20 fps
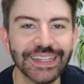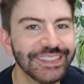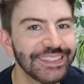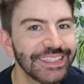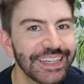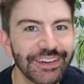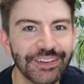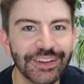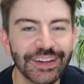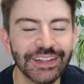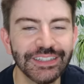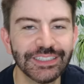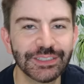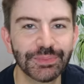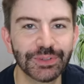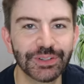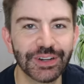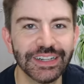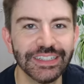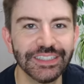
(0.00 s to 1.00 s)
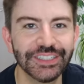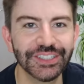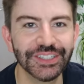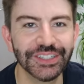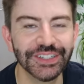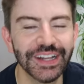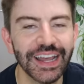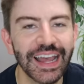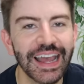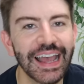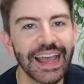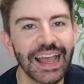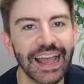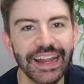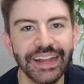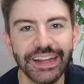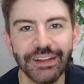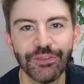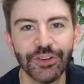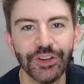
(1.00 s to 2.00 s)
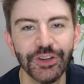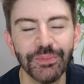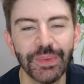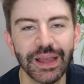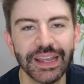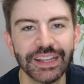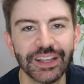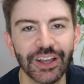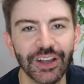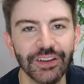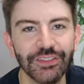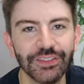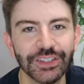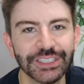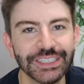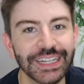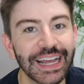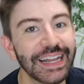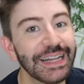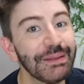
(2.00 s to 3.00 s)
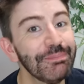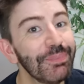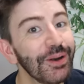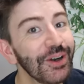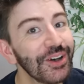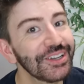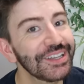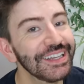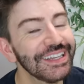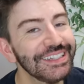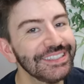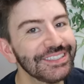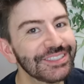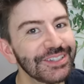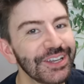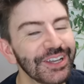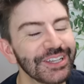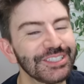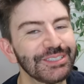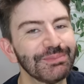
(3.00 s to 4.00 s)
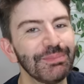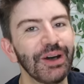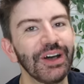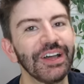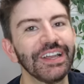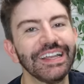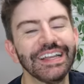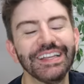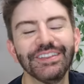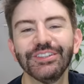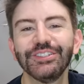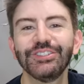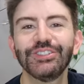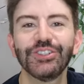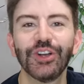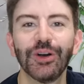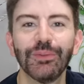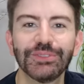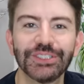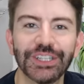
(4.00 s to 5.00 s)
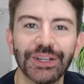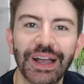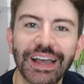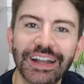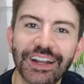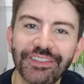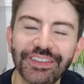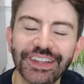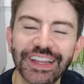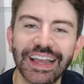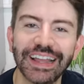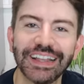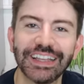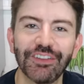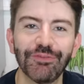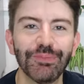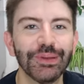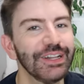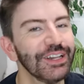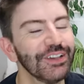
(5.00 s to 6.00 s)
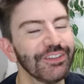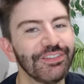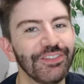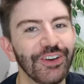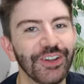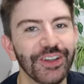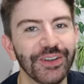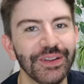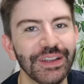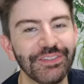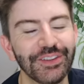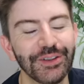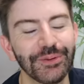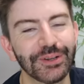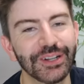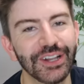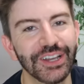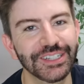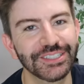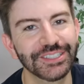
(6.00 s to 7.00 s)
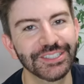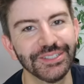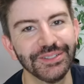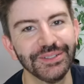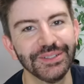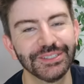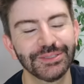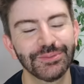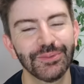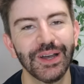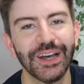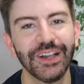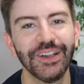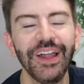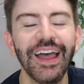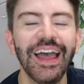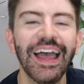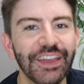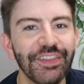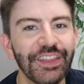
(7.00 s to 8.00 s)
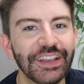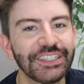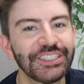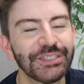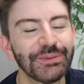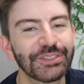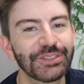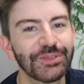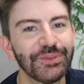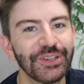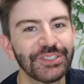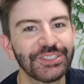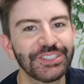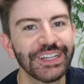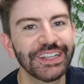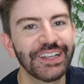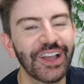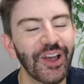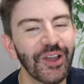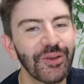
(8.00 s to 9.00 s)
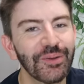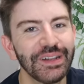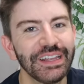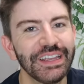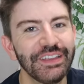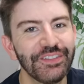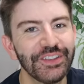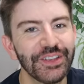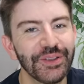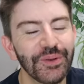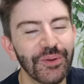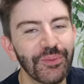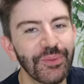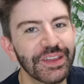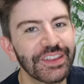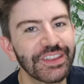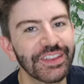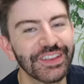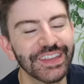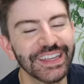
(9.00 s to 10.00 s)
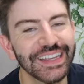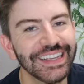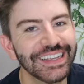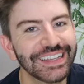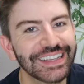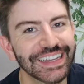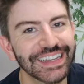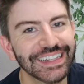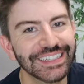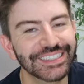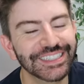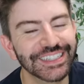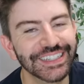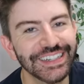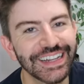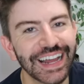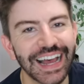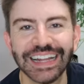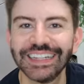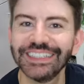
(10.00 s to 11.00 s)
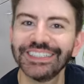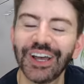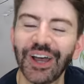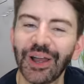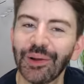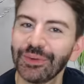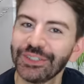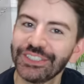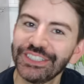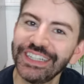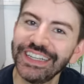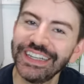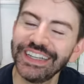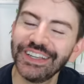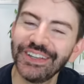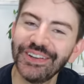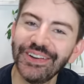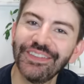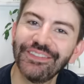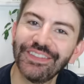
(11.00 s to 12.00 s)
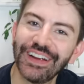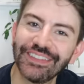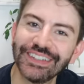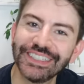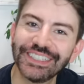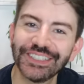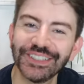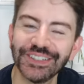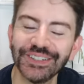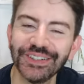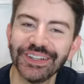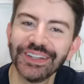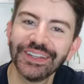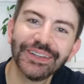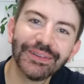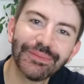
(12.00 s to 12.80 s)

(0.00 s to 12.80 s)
interior inspiration, any room makeovers, and any bargains that I spy in the shop. So head over there and give me a little follow if you would like to as well. And thanks so much for watching. I will leave you with the kitchen, and I will see you very soon.